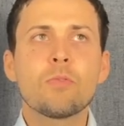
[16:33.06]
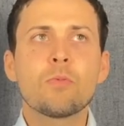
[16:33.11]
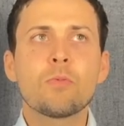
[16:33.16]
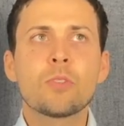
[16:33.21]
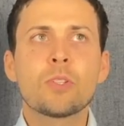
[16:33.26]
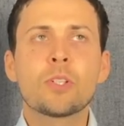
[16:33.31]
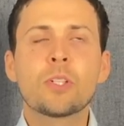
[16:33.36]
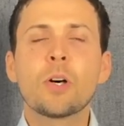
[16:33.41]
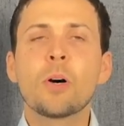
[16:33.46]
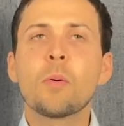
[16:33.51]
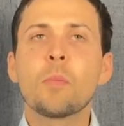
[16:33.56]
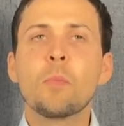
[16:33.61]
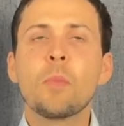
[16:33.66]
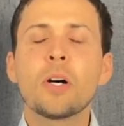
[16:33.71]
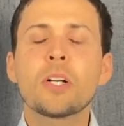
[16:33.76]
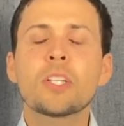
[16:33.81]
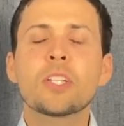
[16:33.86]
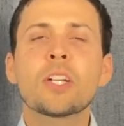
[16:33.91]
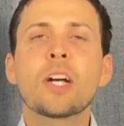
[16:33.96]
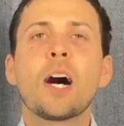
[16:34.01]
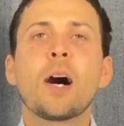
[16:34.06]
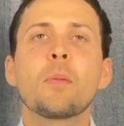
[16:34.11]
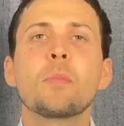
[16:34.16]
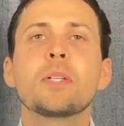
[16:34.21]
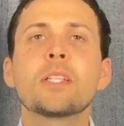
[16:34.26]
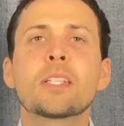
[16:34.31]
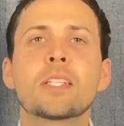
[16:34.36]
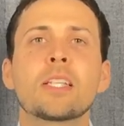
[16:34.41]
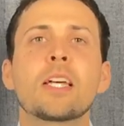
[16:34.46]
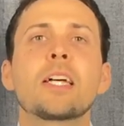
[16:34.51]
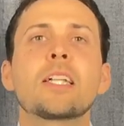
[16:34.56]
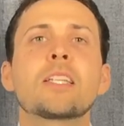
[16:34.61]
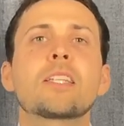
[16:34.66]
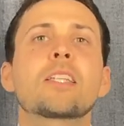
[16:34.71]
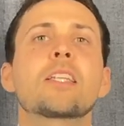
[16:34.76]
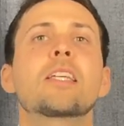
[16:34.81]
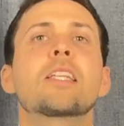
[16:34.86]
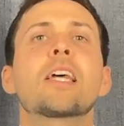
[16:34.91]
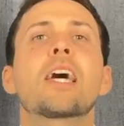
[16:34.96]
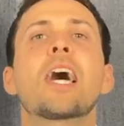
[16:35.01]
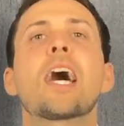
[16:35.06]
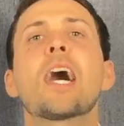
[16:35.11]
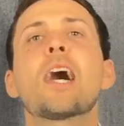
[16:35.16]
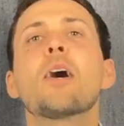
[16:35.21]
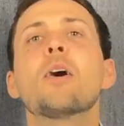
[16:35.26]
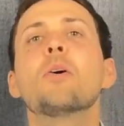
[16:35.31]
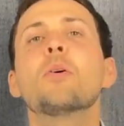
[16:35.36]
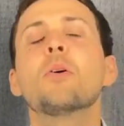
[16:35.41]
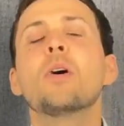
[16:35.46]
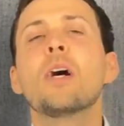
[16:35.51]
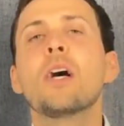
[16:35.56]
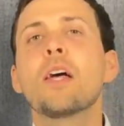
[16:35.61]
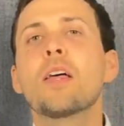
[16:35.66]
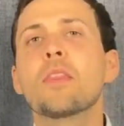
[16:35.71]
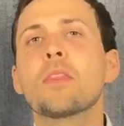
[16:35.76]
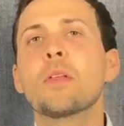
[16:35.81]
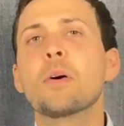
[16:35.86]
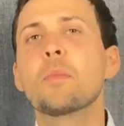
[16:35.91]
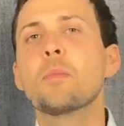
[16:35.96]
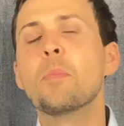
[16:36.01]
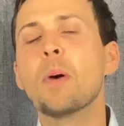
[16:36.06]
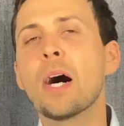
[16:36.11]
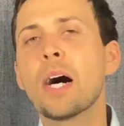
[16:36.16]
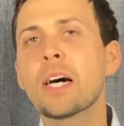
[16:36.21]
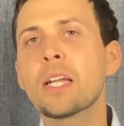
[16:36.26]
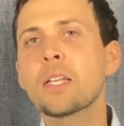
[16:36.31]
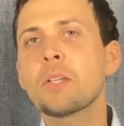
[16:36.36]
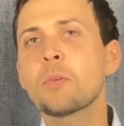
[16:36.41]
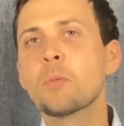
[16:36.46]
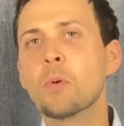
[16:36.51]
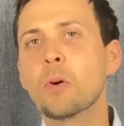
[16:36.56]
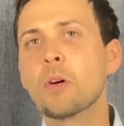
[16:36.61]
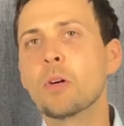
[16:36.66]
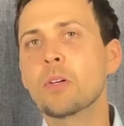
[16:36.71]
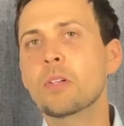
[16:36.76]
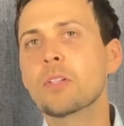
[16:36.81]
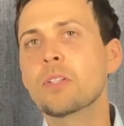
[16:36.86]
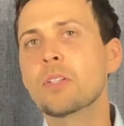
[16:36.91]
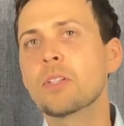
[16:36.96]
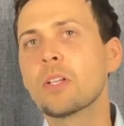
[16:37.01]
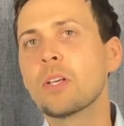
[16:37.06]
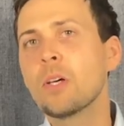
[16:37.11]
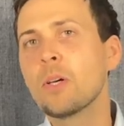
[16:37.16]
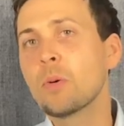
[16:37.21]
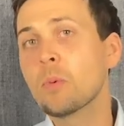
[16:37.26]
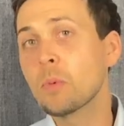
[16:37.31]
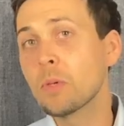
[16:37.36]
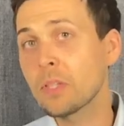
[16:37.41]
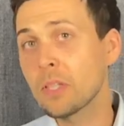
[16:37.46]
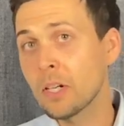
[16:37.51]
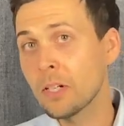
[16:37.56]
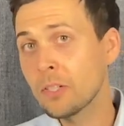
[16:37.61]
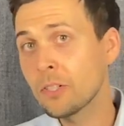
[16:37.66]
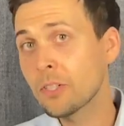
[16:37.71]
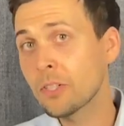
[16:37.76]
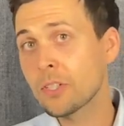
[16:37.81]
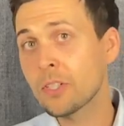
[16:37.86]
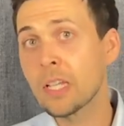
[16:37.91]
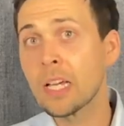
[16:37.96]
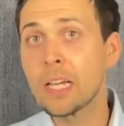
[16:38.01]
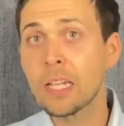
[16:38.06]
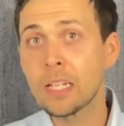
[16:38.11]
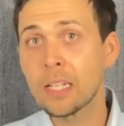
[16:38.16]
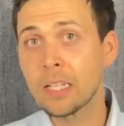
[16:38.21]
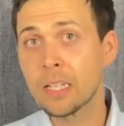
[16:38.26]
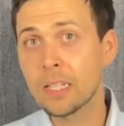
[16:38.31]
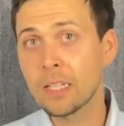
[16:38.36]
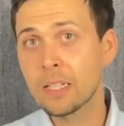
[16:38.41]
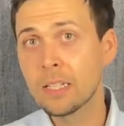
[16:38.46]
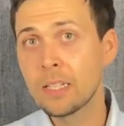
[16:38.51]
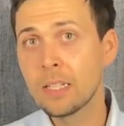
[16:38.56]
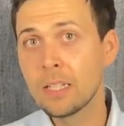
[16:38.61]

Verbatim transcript: so much common sense in how the body works with understanding